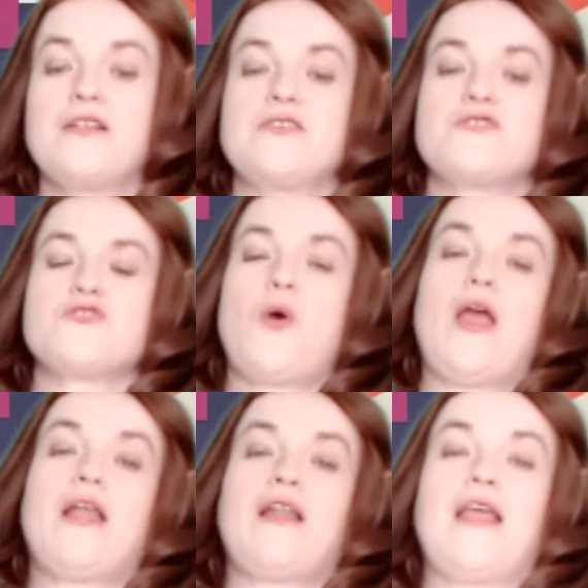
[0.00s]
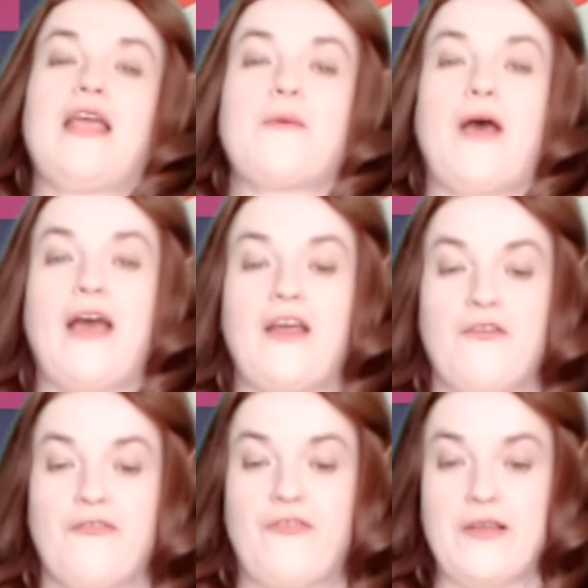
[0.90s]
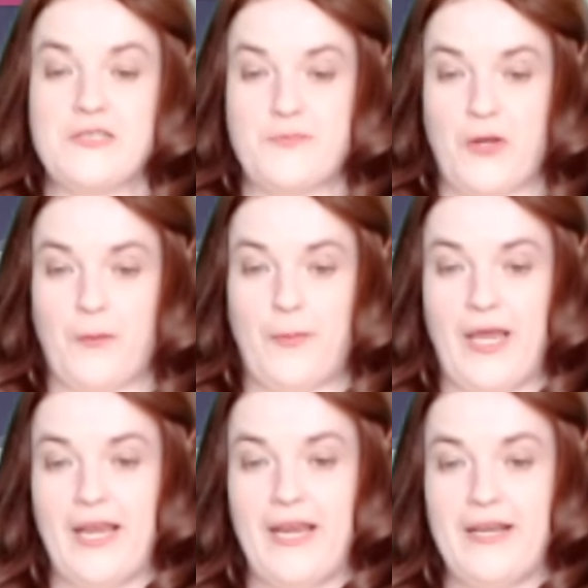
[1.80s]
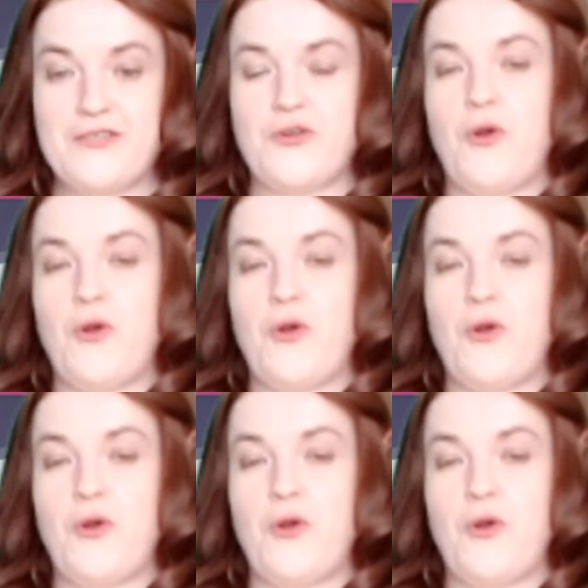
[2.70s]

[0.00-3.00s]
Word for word: to join the Aim Higher Facebook page